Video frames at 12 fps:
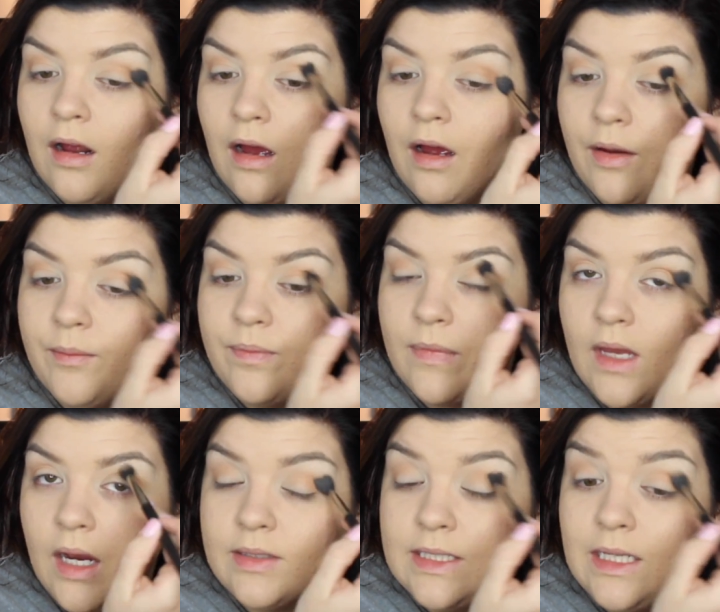I
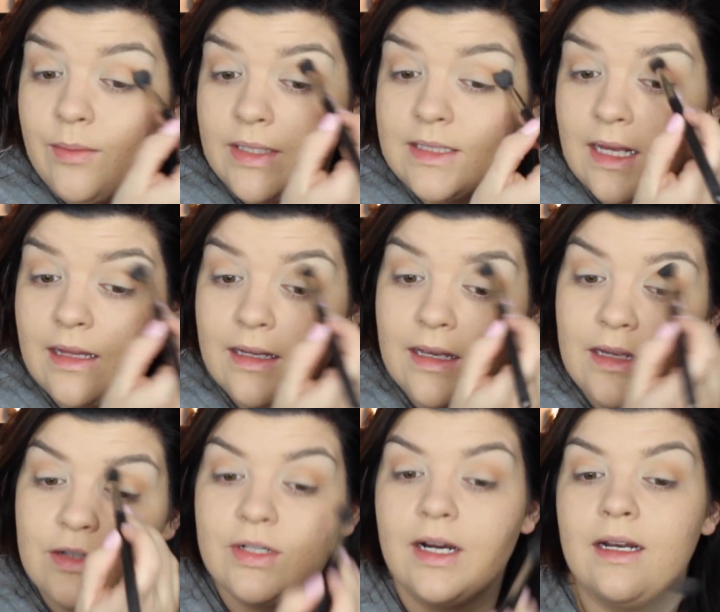was thinking about selling it
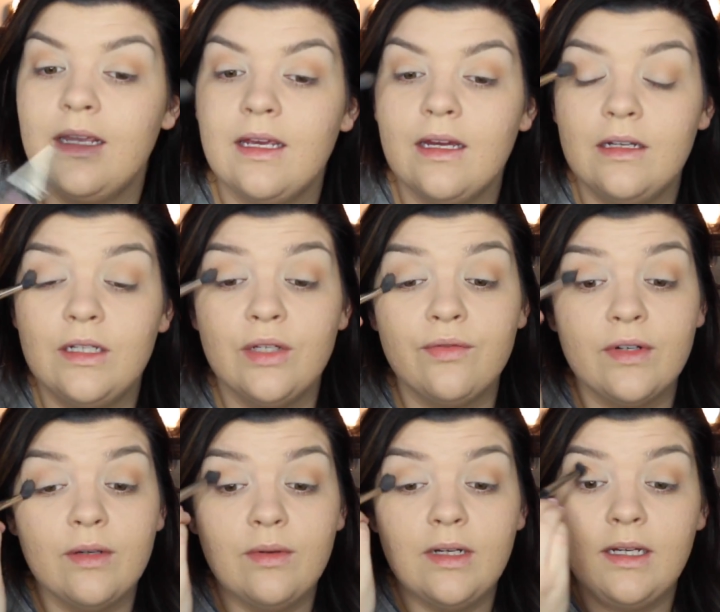and trying to get a
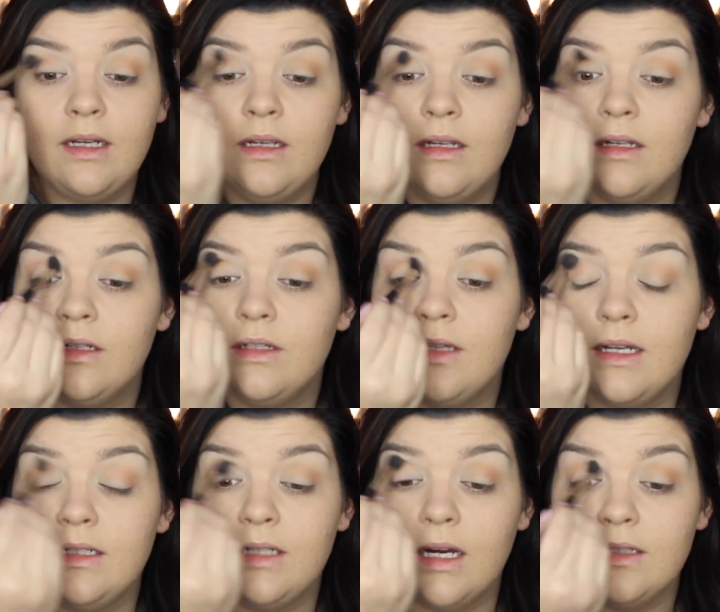different one
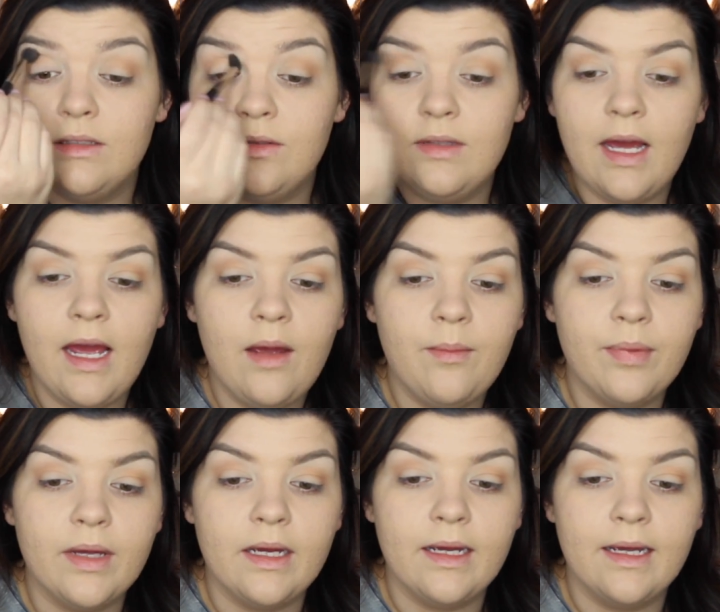that does do that,
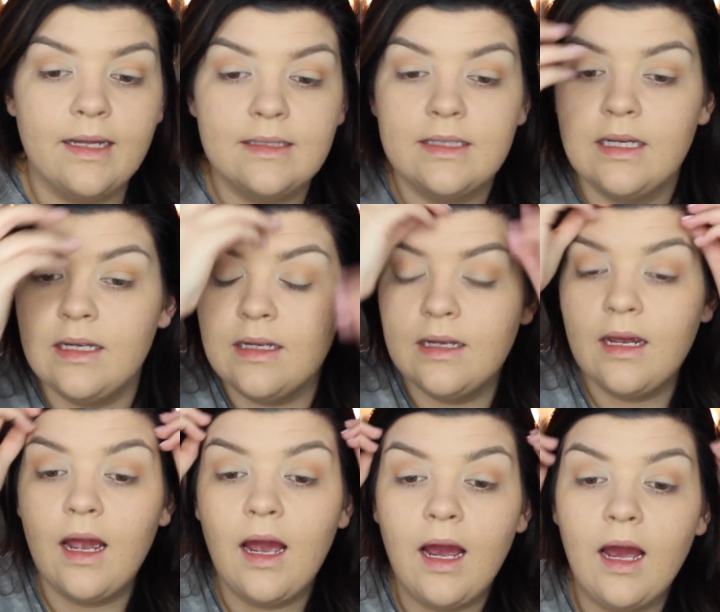but
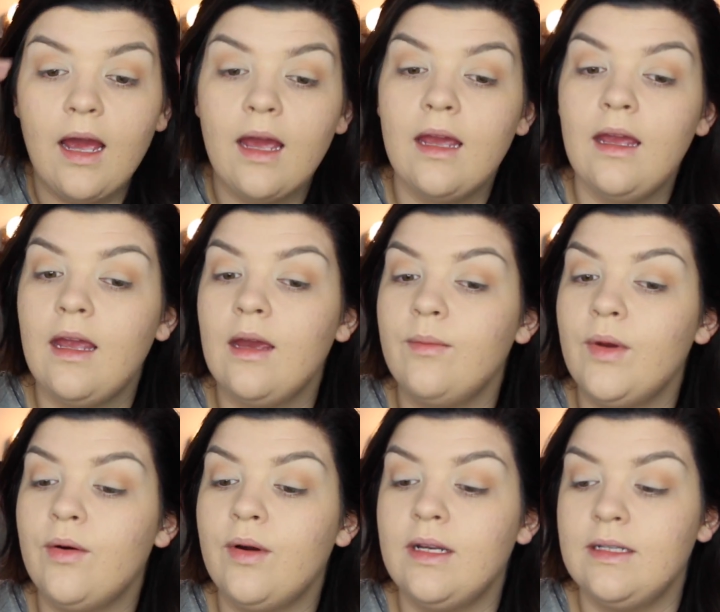I am
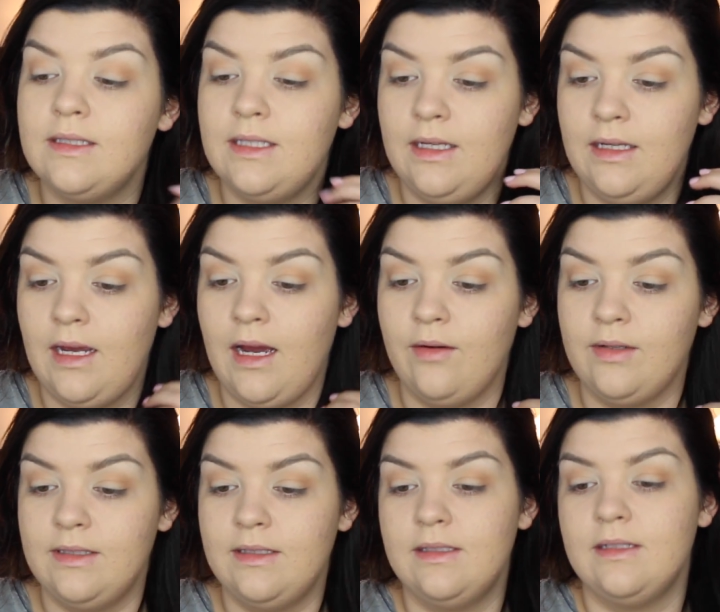going to see how
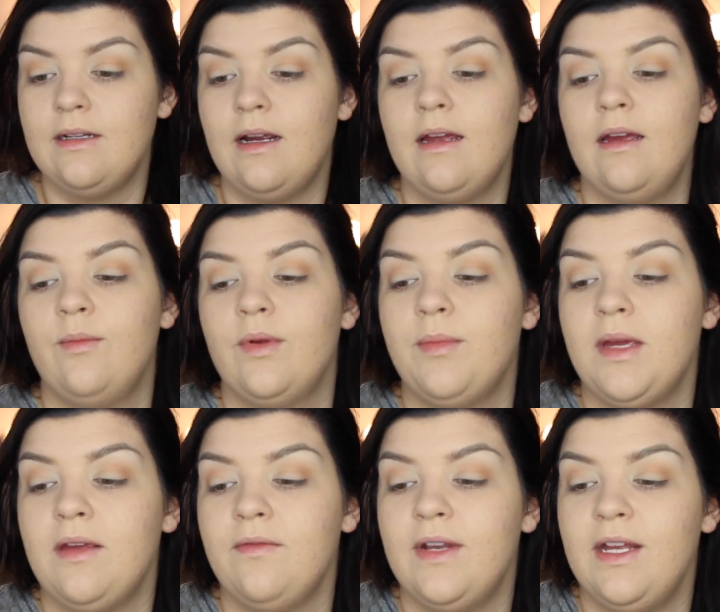consistent I am with
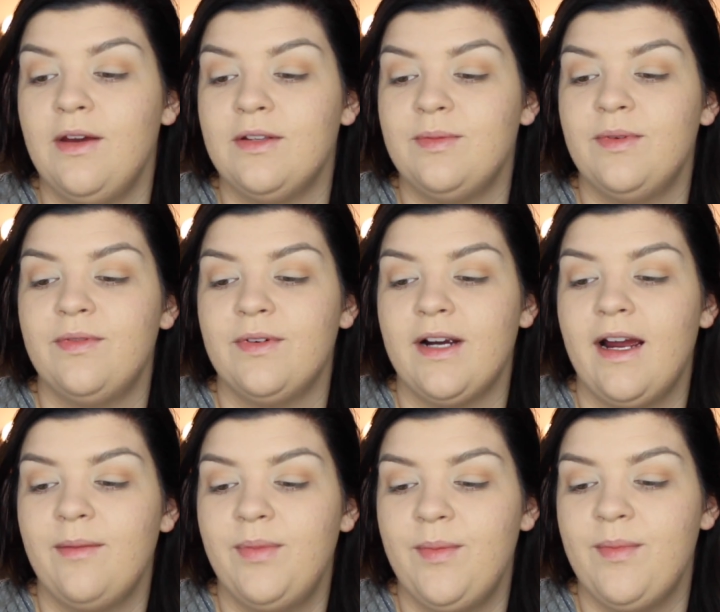making videos before
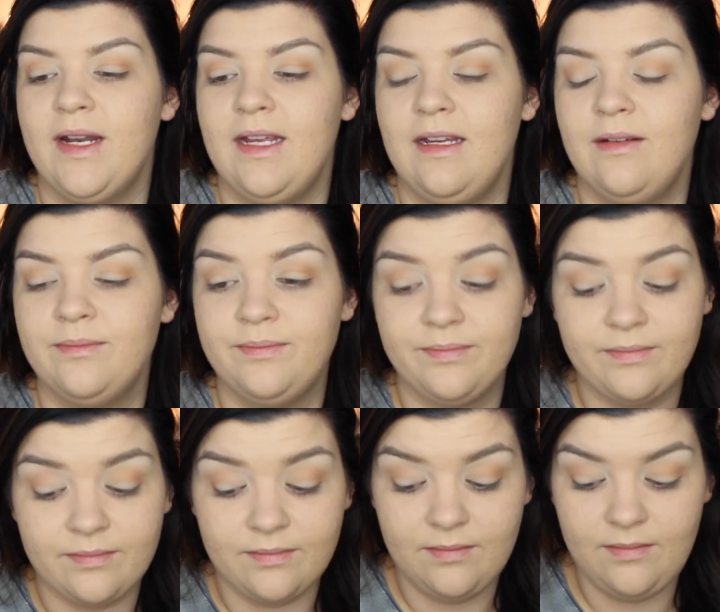I put money
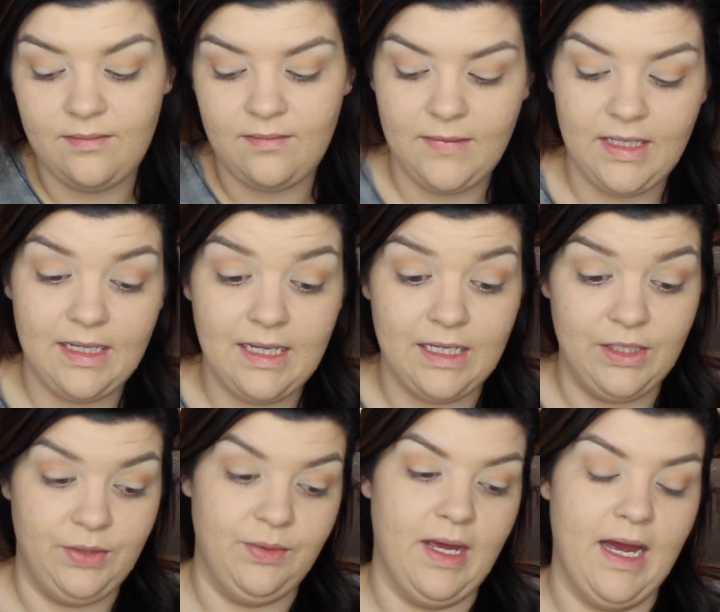
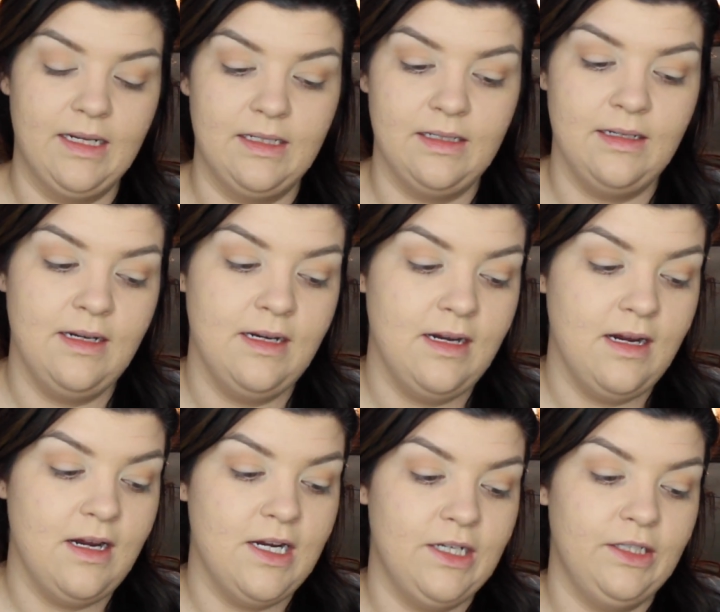into that.
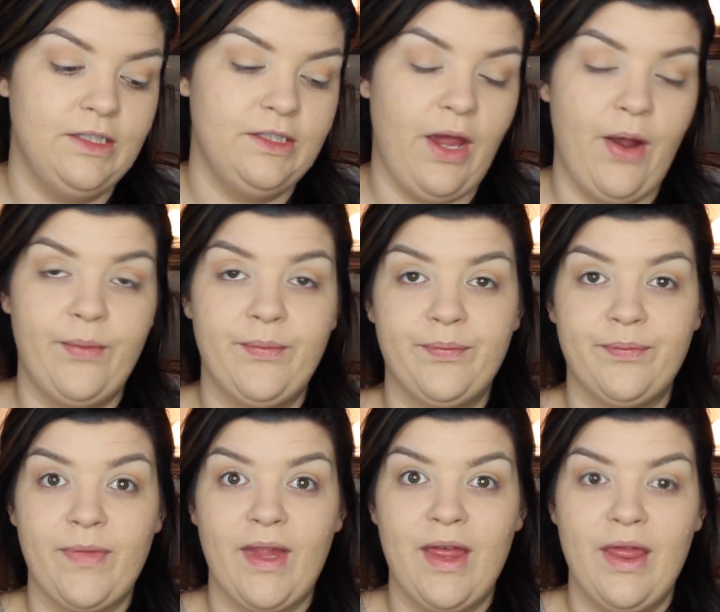So
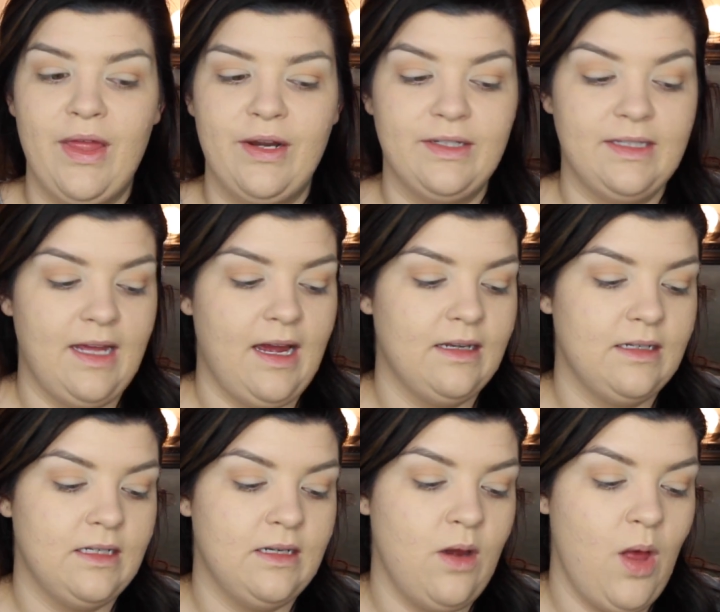there's
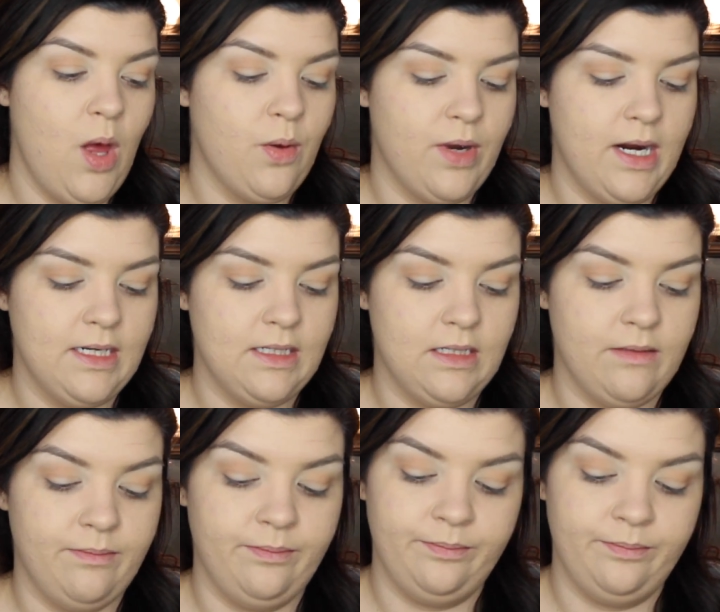that. All right.